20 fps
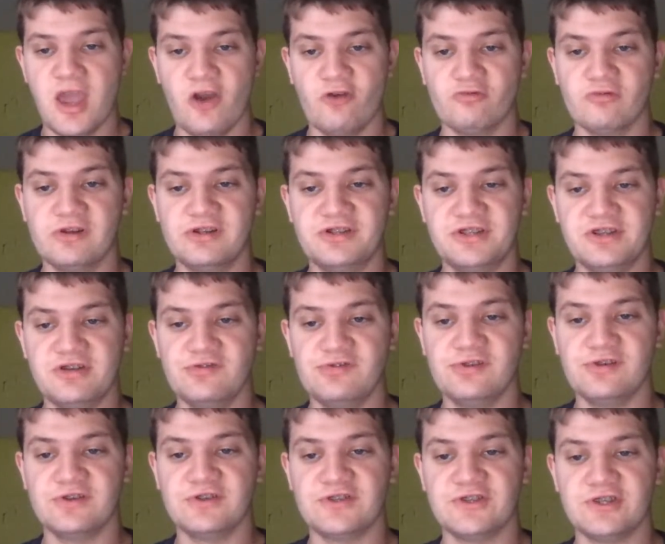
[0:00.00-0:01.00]
When do you
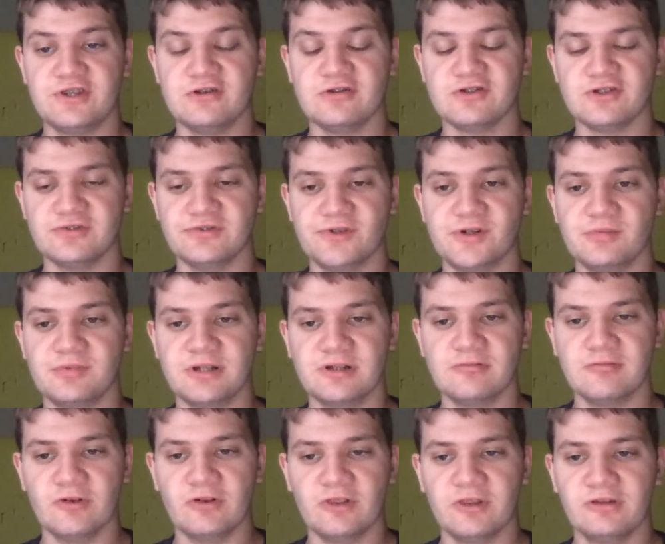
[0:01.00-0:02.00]
think Sears and
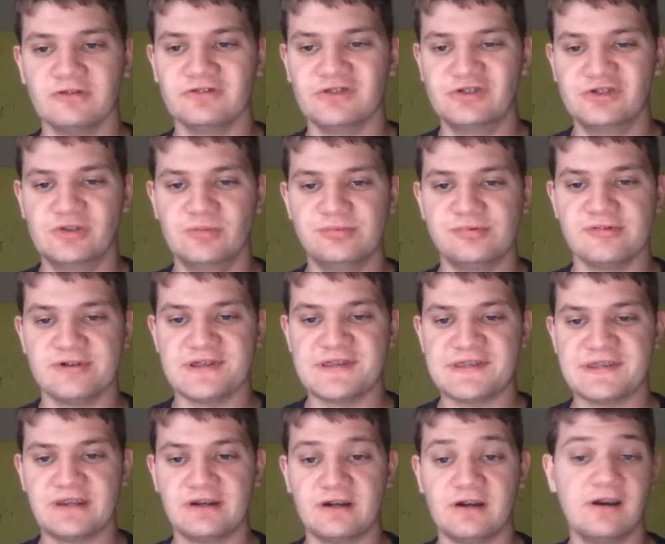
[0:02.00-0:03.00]
Roebuck will close at Newport
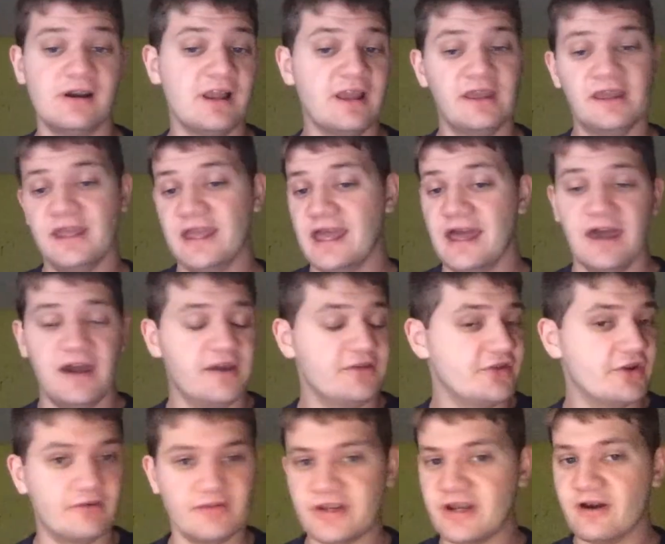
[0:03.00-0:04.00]
Center?
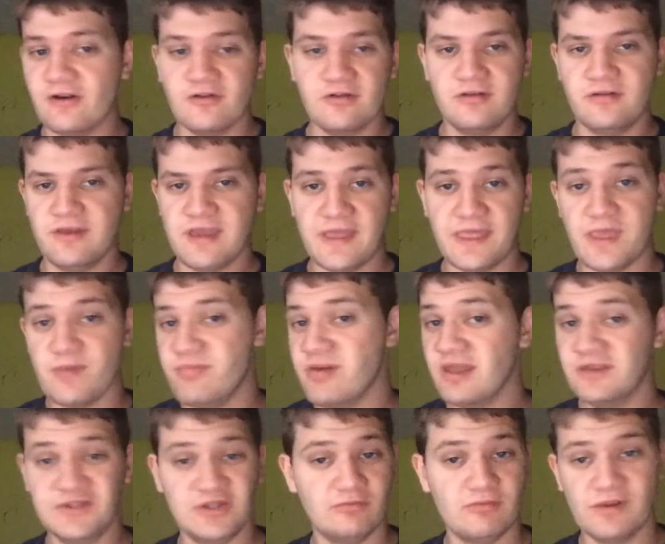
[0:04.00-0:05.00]
Don't know. It
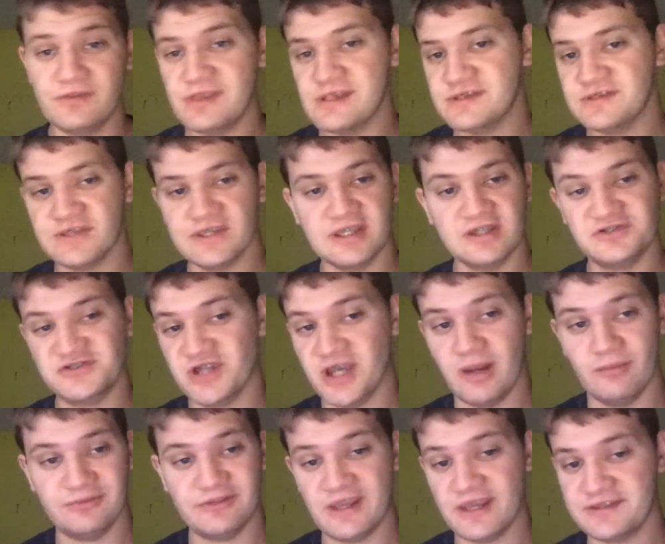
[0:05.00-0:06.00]
depends on what they say on
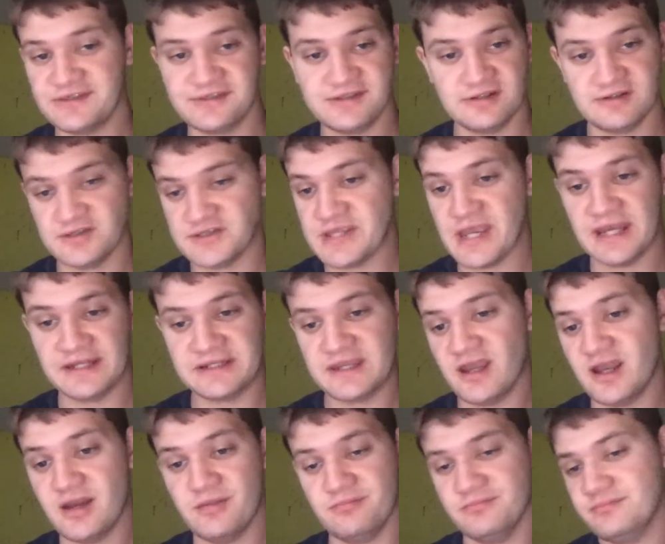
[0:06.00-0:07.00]

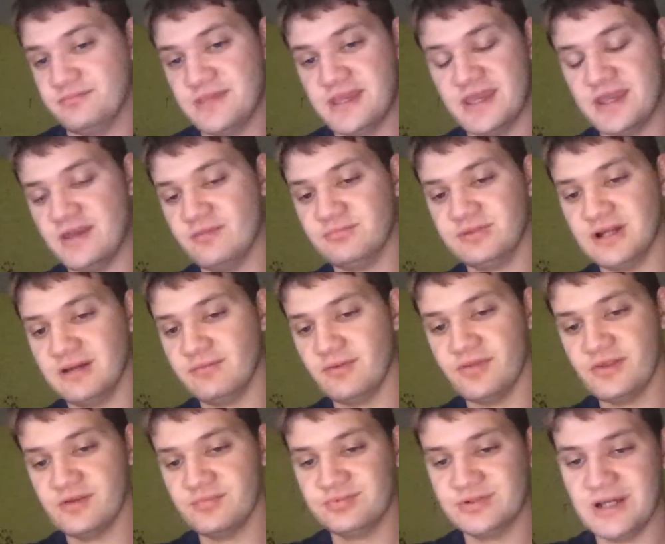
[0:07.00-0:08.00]
jobs.sears.com. And
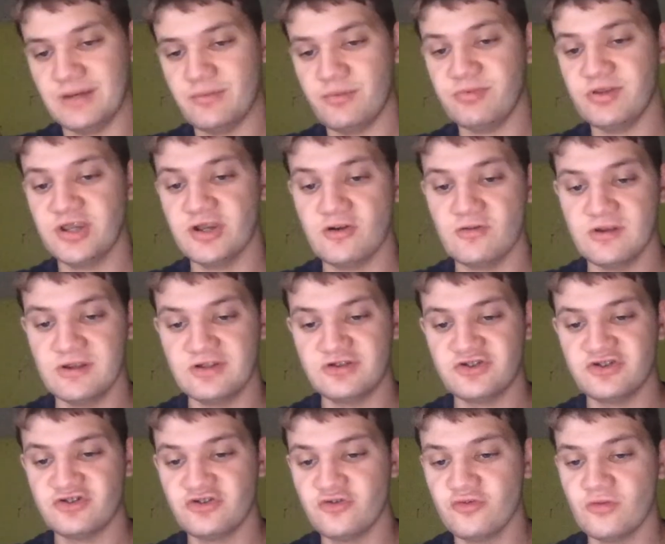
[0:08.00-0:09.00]
they're probably going
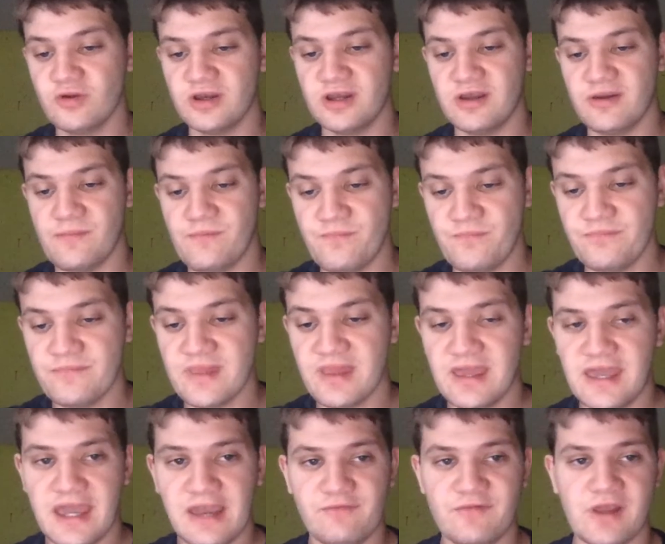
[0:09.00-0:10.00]
to
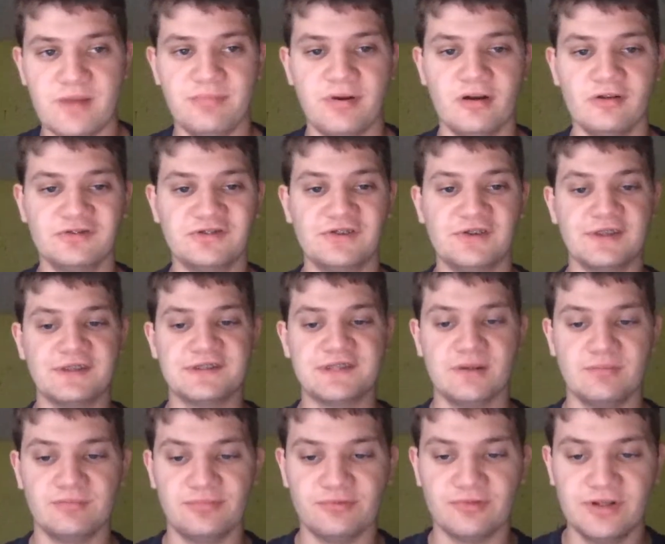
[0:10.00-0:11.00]
have that posted at
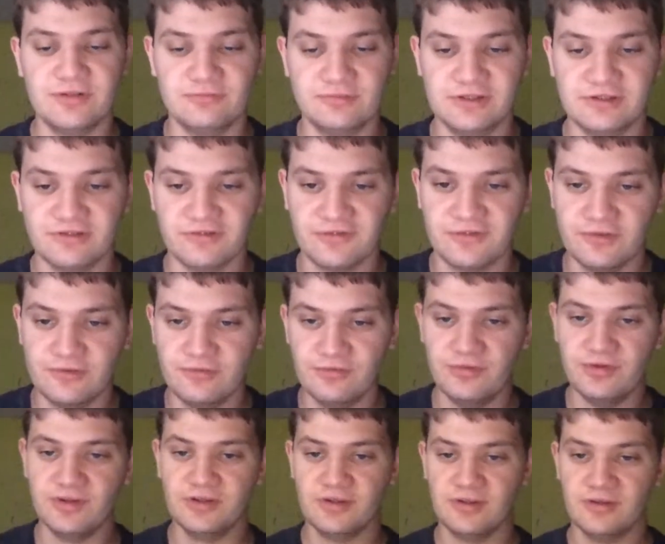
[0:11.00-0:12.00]
some point real soon.